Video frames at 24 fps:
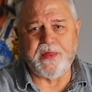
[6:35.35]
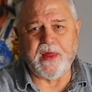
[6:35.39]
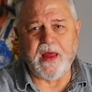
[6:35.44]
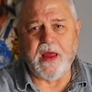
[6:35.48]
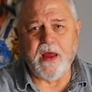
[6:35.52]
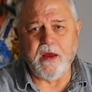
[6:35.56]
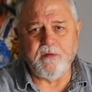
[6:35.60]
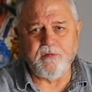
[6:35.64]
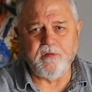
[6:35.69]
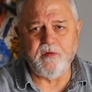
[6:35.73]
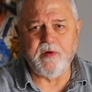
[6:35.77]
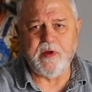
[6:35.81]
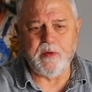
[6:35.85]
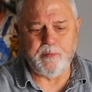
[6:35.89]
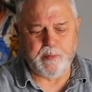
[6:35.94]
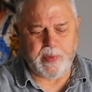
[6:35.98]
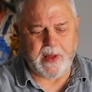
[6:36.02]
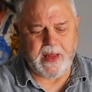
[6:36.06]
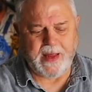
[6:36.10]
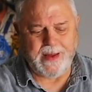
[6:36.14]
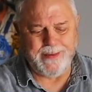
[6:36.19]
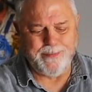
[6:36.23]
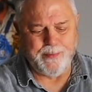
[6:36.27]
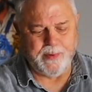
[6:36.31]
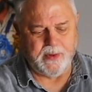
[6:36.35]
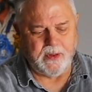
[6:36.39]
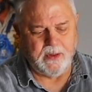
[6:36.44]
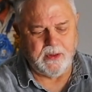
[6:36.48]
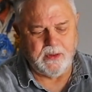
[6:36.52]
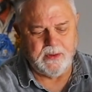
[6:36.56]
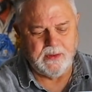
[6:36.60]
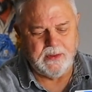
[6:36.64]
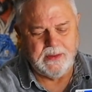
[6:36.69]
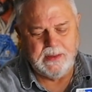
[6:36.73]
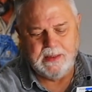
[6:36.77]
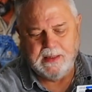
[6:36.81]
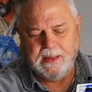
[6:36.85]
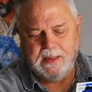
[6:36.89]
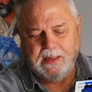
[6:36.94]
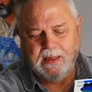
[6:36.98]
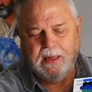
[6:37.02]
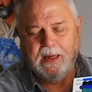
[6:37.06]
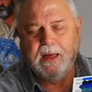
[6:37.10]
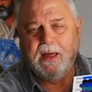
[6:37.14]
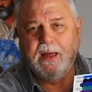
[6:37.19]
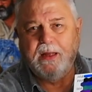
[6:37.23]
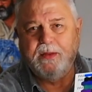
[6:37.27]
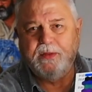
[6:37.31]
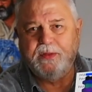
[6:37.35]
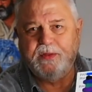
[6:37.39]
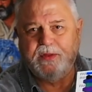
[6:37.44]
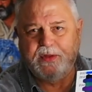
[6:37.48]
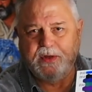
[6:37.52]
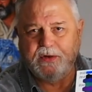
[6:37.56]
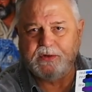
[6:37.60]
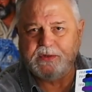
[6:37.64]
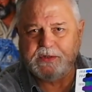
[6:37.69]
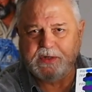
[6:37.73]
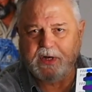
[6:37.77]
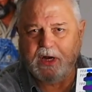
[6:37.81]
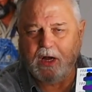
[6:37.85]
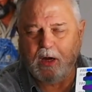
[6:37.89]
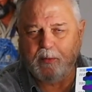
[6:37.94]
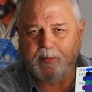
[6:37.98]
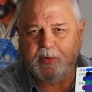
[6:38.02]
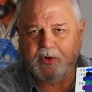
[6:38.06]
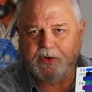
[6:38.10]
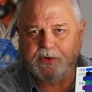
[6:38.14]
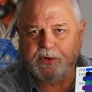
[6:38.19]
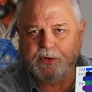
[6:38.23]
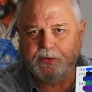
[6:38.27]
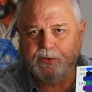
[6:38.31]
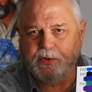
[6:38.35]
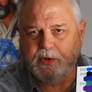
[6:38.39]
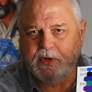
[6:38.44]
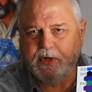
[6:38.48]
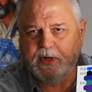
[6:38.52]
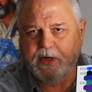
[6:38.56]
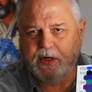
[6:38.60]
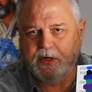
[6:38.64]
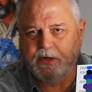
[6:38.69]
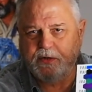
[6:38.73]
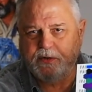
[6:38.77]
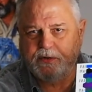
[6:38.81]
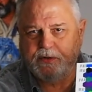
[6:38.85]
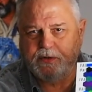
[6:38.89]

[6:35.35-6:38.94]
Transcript: every paper, there's an opportunity